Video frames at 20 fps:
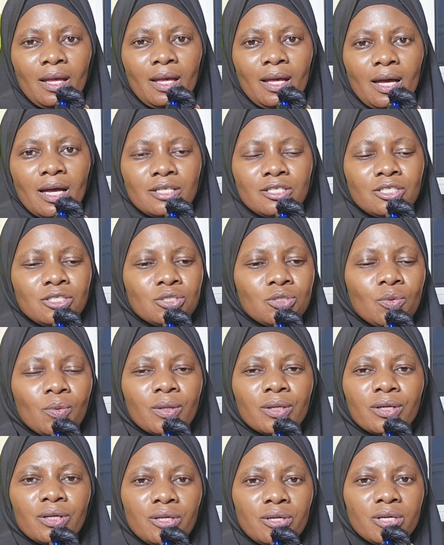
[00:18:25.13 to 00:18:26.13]
I just don't
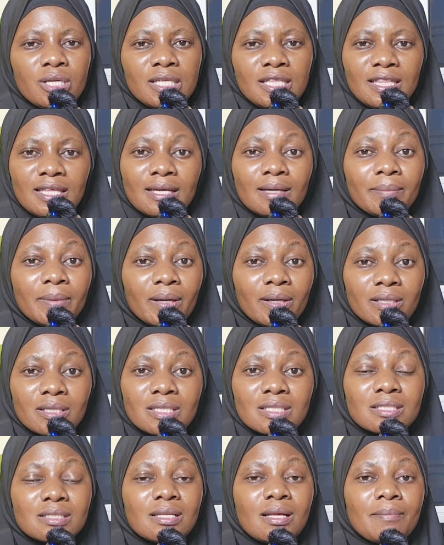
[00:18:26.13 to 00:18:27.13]
want to hear anything about
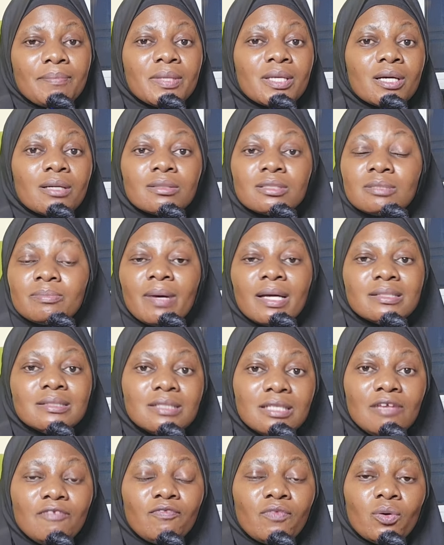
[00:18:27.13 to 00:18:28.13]
Islam. Because by
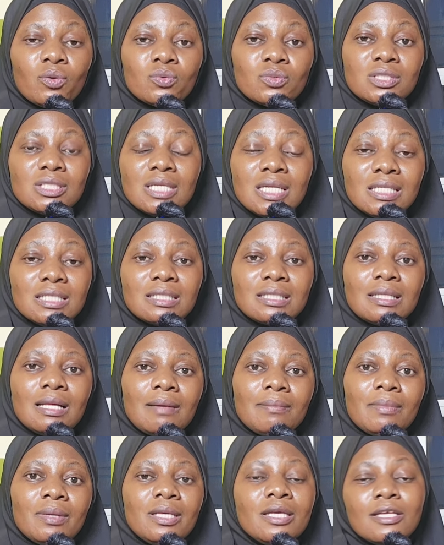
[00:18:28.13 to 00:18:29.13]
default,
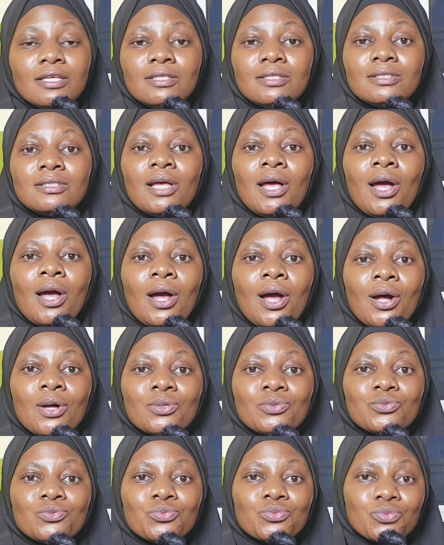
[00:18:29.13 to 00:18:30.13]
Islam is
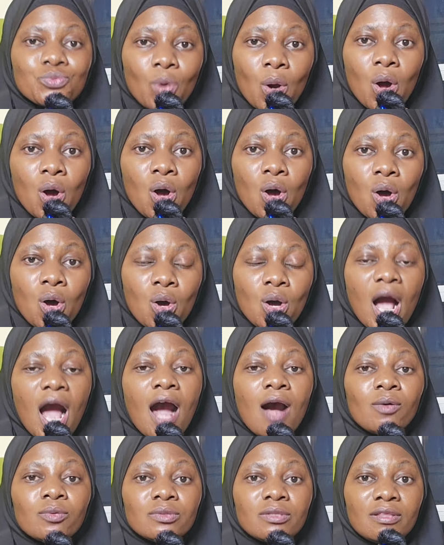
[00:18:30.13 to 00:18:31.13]
wrong
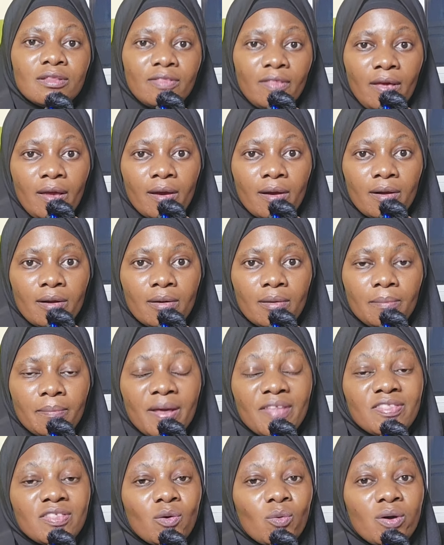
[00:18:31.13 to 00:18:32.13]
out there.
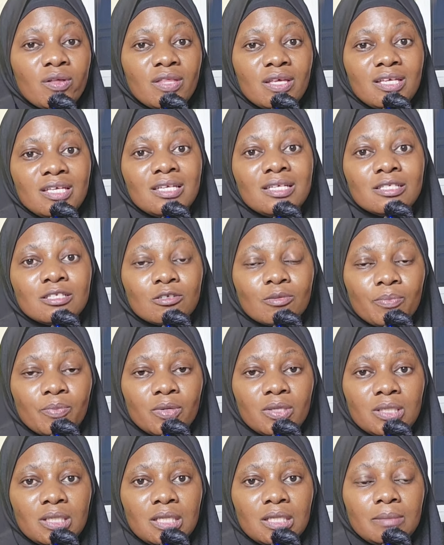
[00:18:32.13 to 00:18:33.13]
By the way they
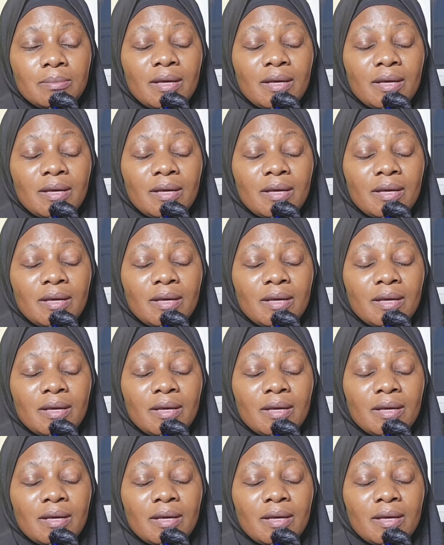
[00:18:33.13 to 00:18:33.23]
interpret it.